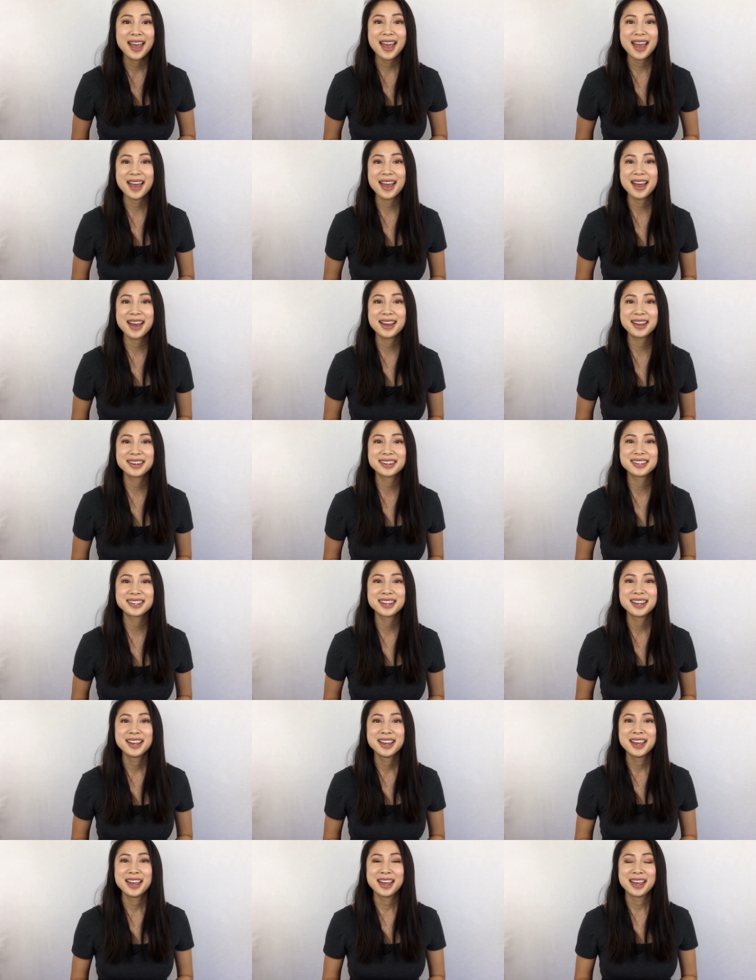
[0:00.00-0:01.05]
And
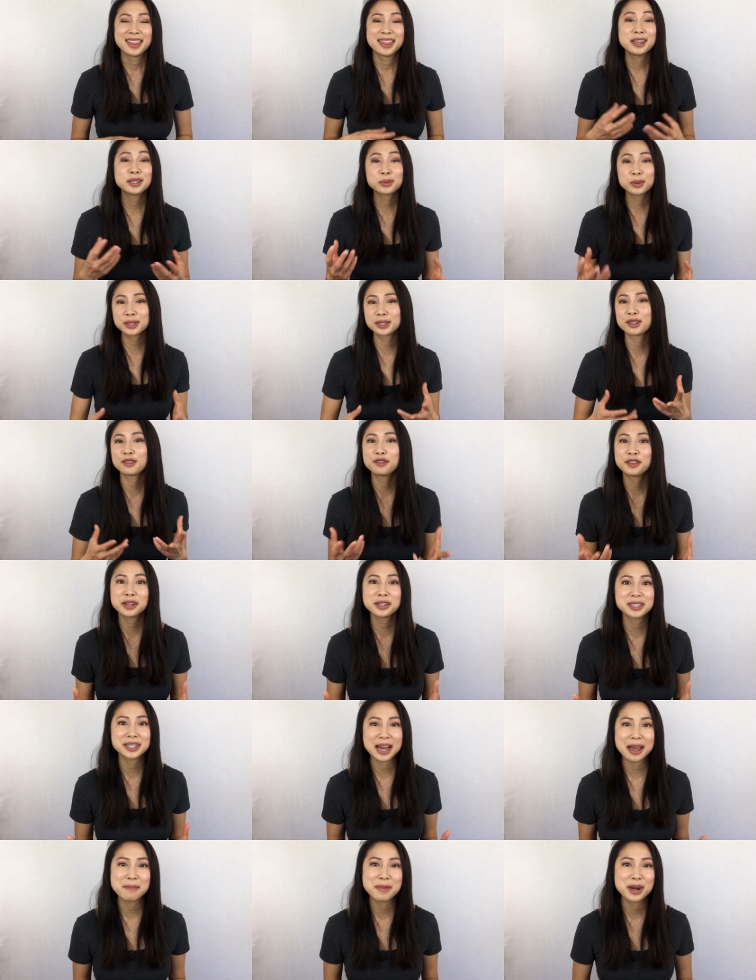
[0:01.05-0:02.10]
this was the
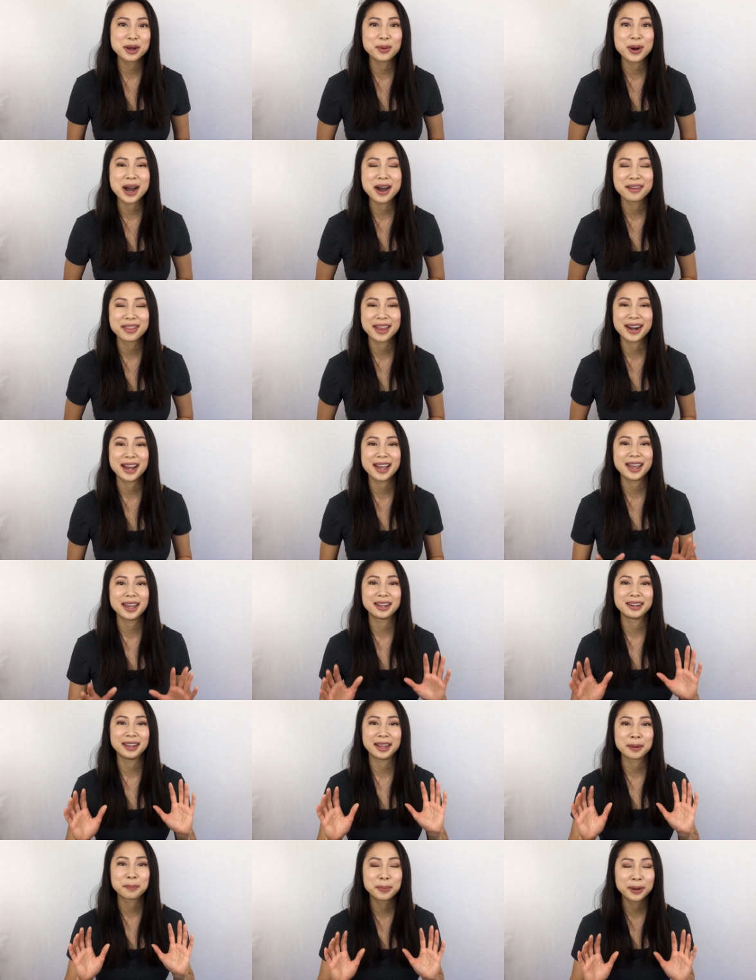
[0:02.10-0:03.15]
first time in a while that I
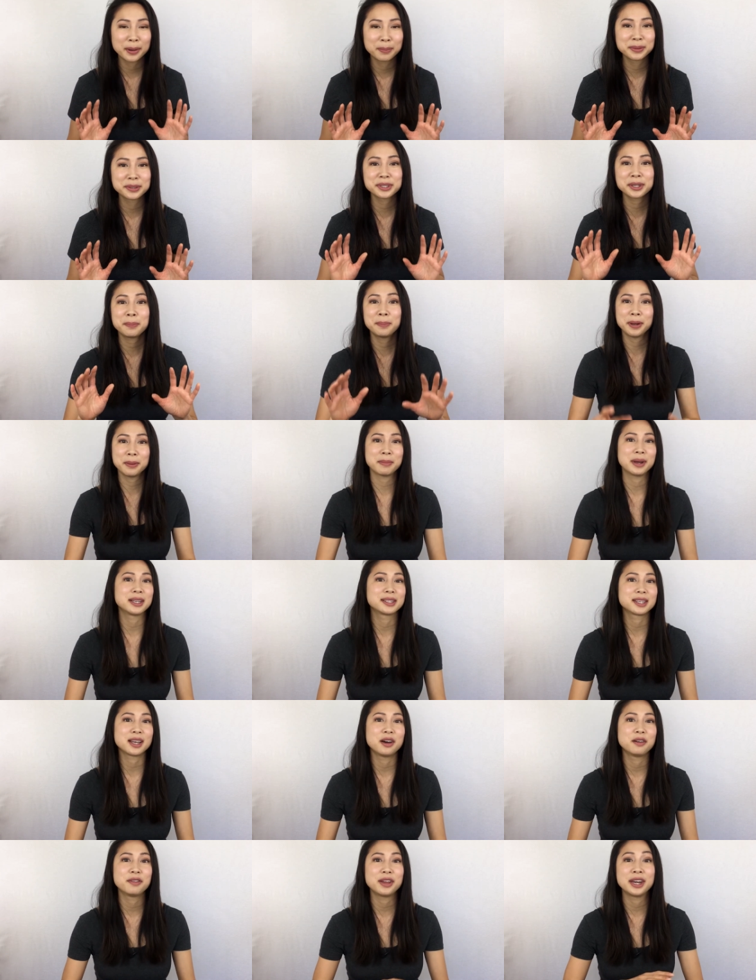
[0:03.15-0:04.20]
had like purposely put
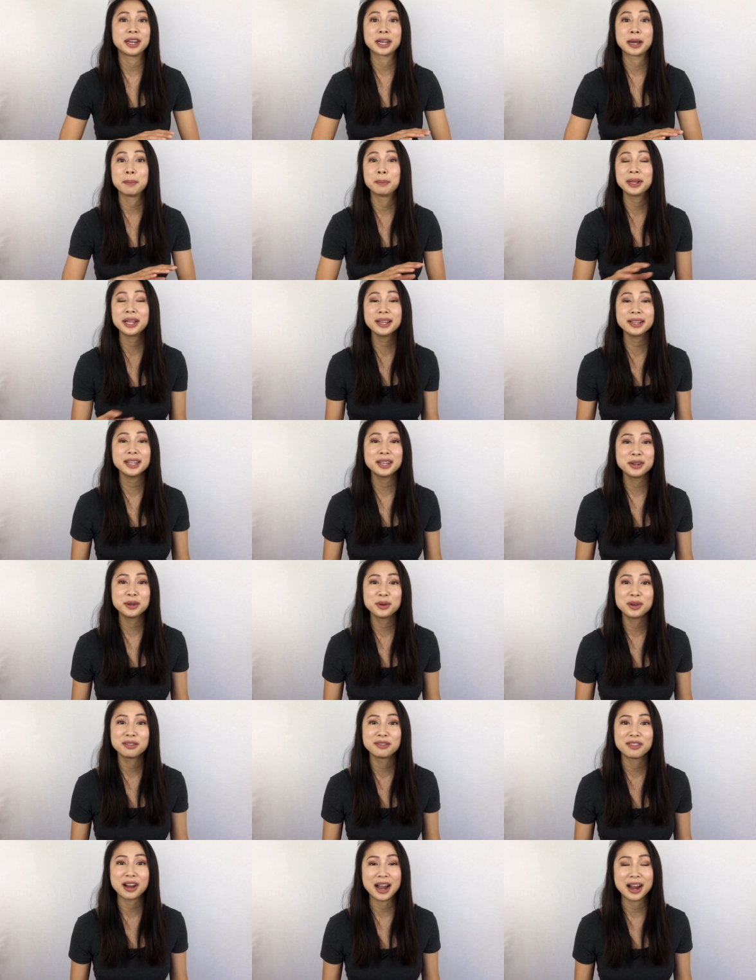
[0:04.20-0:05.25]
myself in a completely new
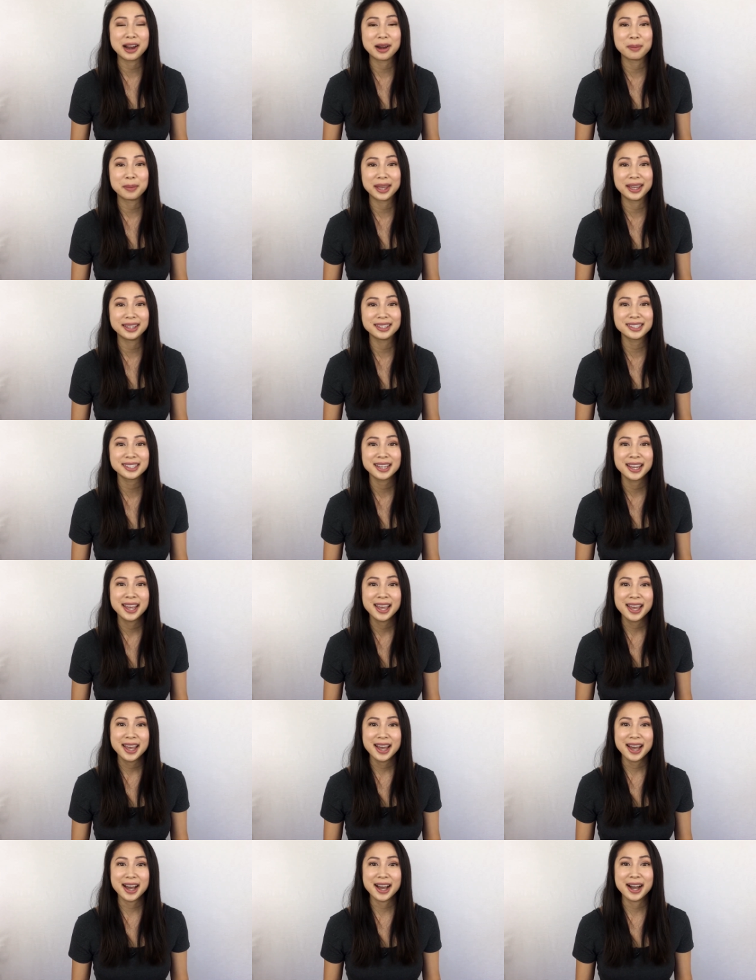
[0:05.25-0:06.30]
environment.
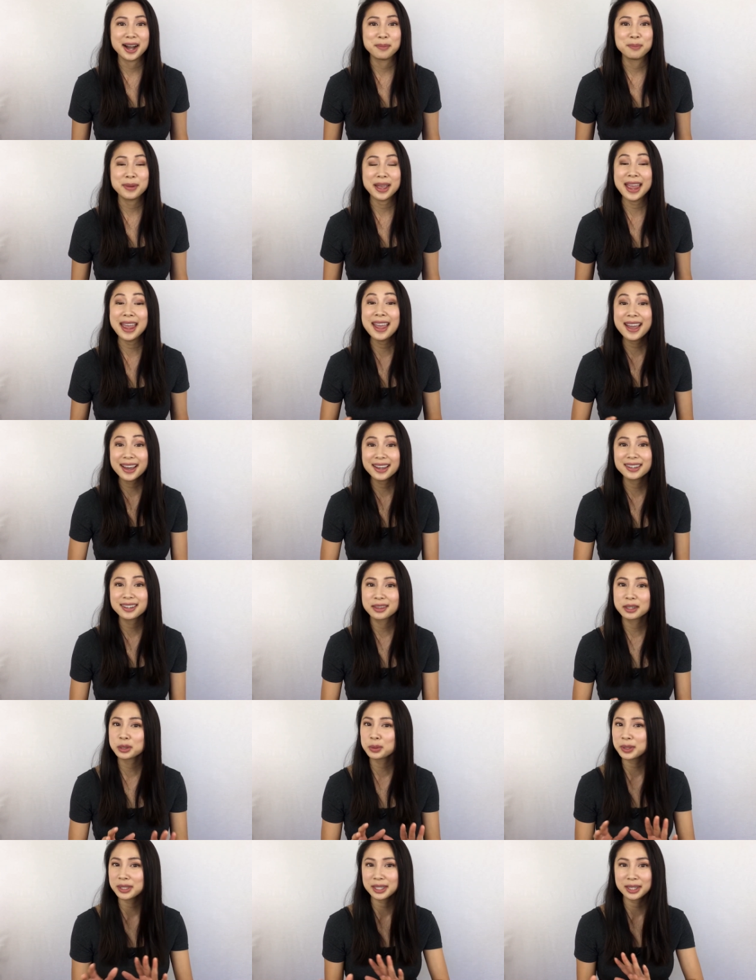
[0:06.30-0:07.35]
And
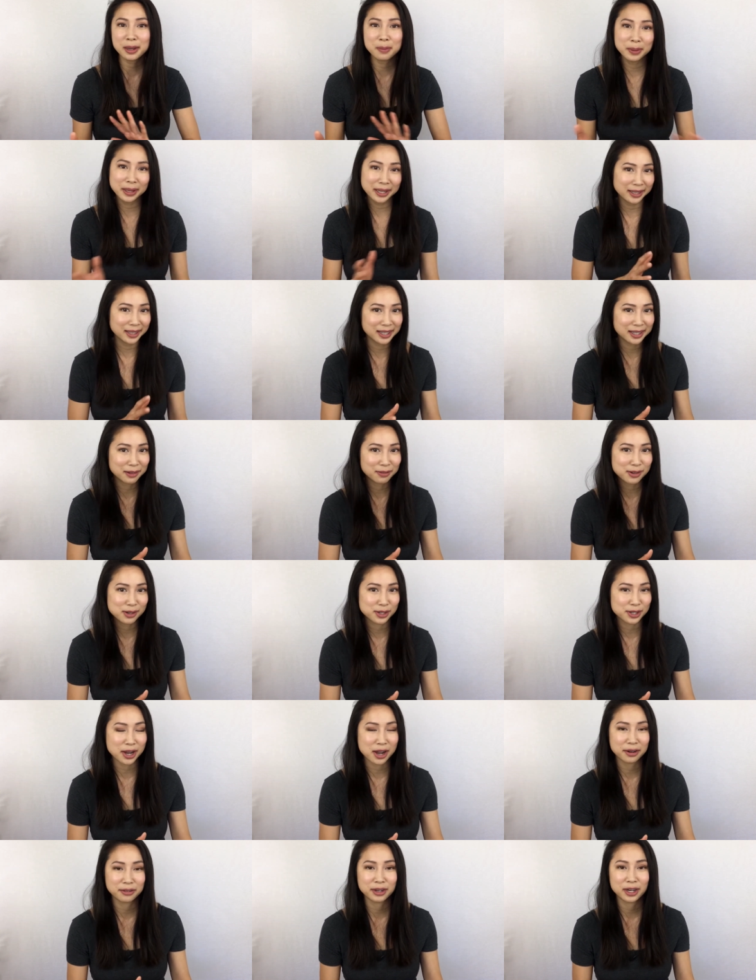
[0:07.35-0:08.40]
this was a completely different
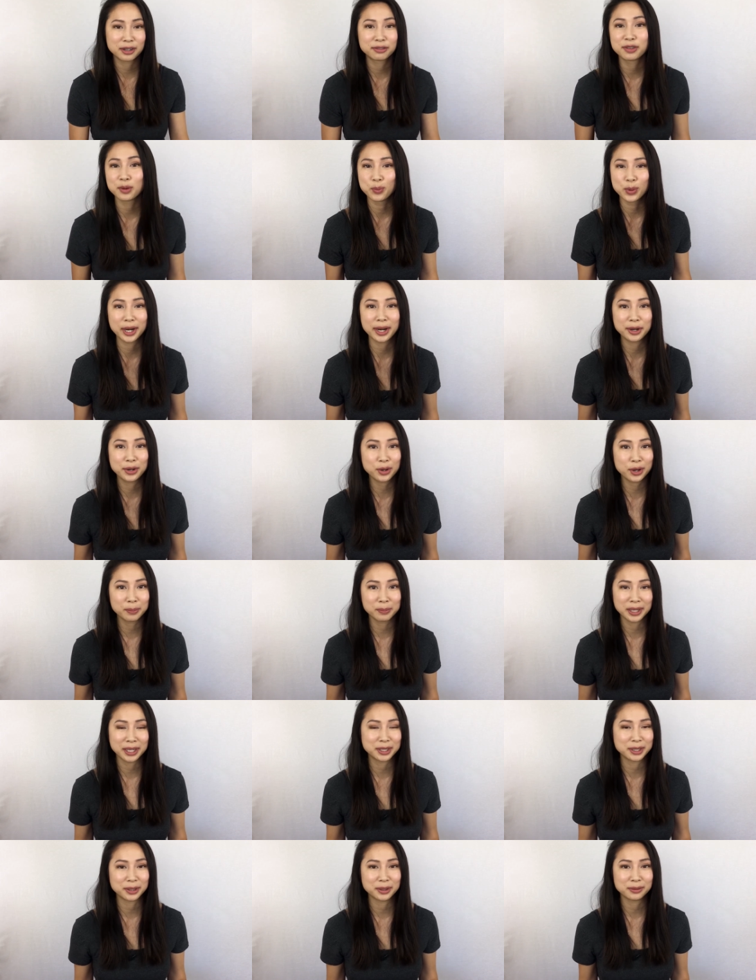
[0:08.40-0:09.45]
genre from what I
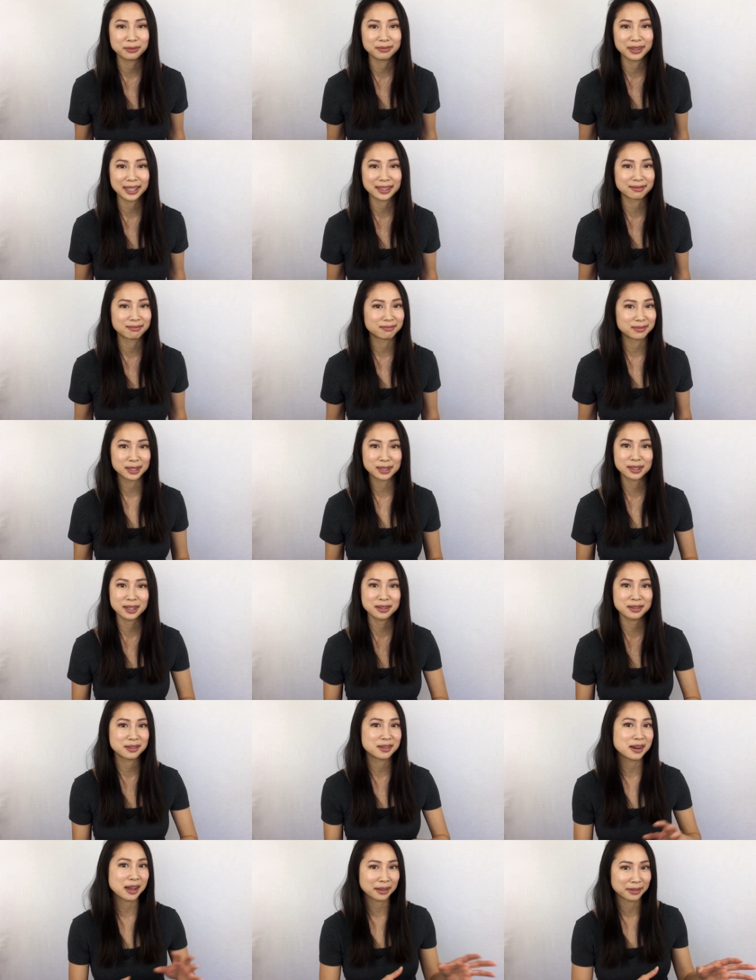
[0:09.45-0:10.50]
normally do. Like, this had
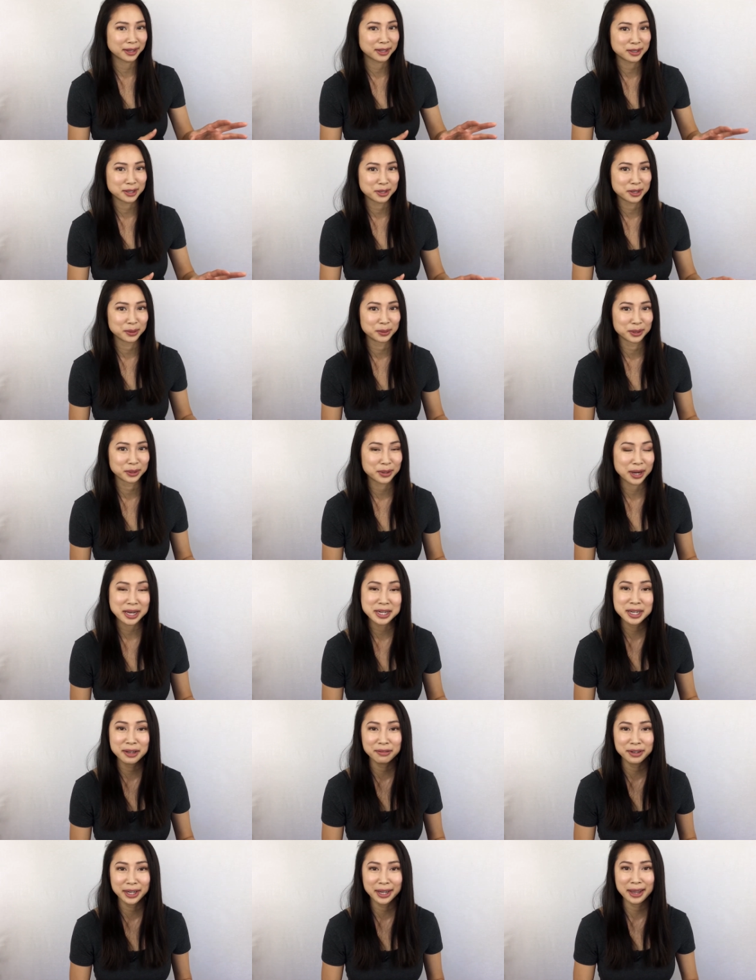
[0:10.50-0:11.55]
nothing to do with
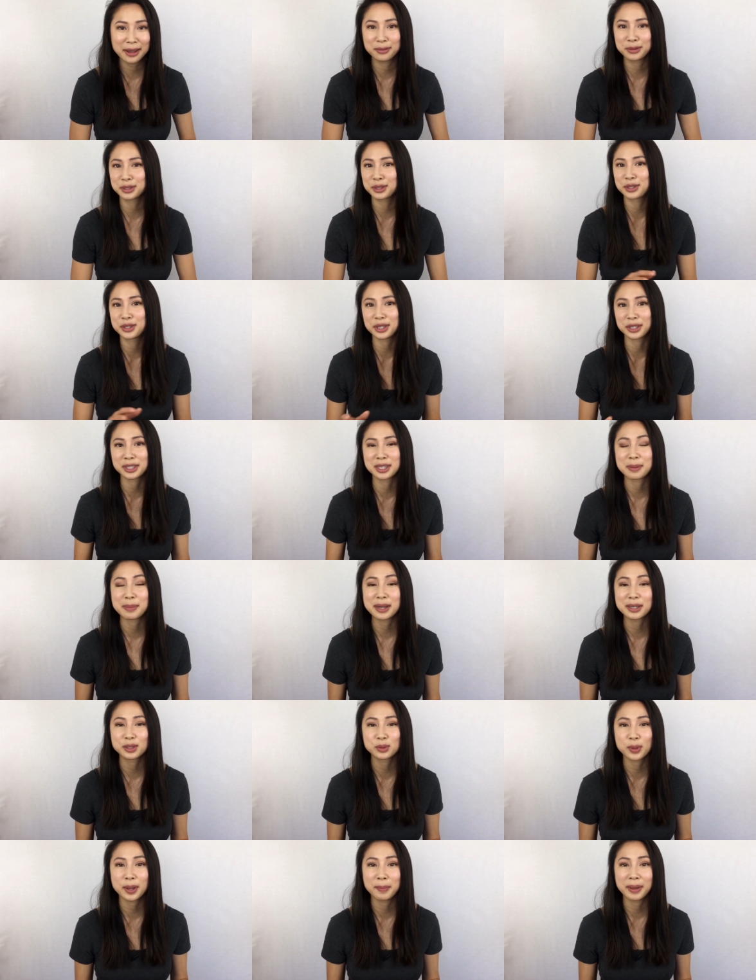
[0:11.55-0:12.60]
creativity. It was just
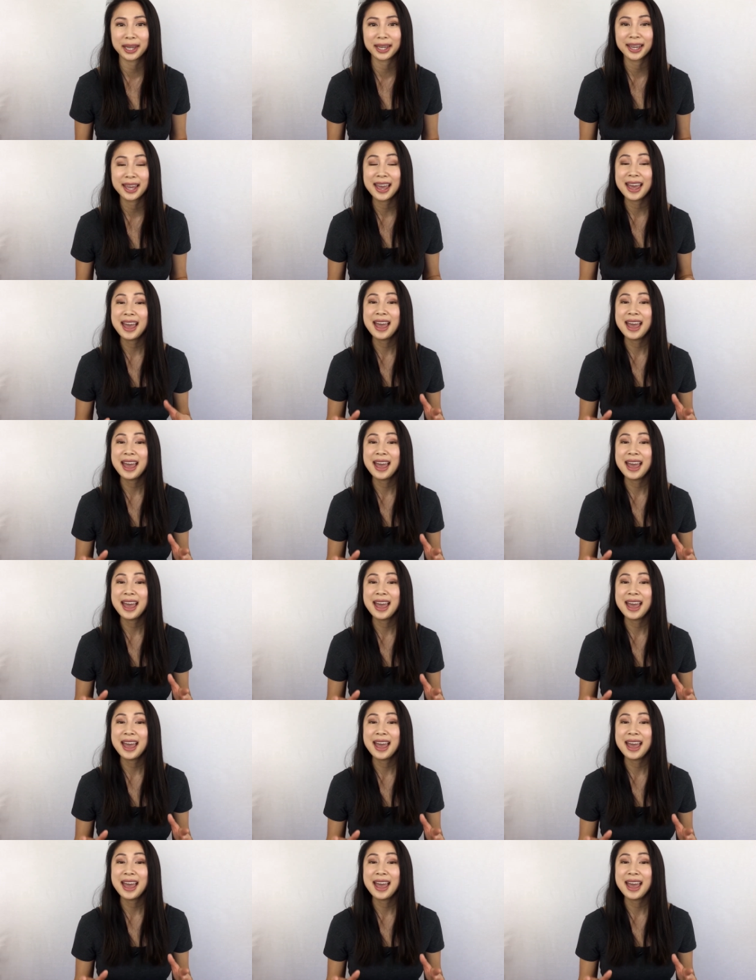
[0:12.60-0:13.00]
about swimming.